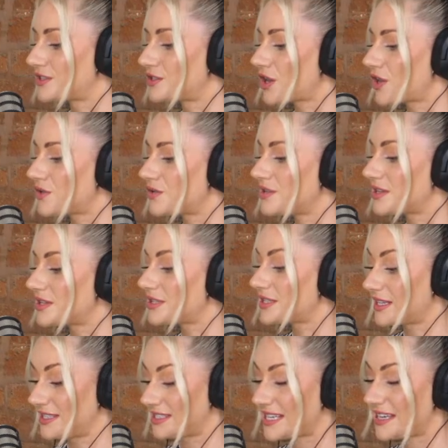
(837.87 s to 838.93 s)
So,
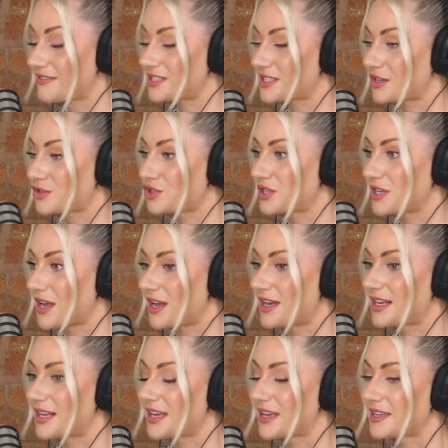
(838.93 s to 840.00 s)
and David touched on it
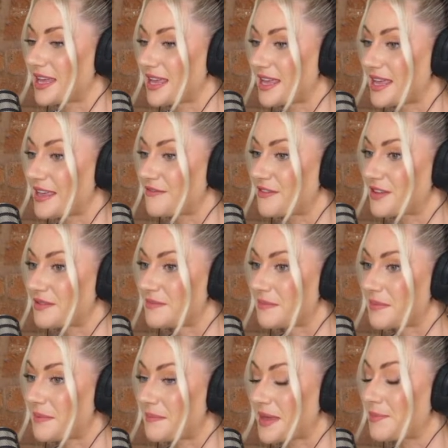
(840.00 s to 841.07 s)
earlier,
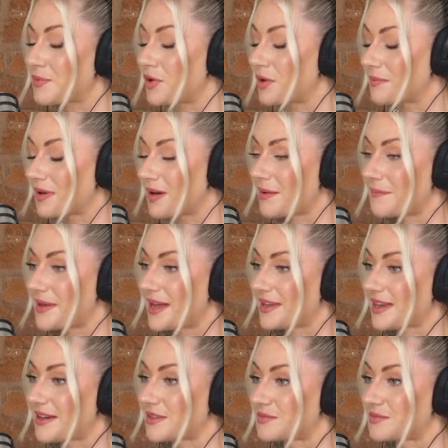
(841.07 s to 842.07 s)
even people can become burnout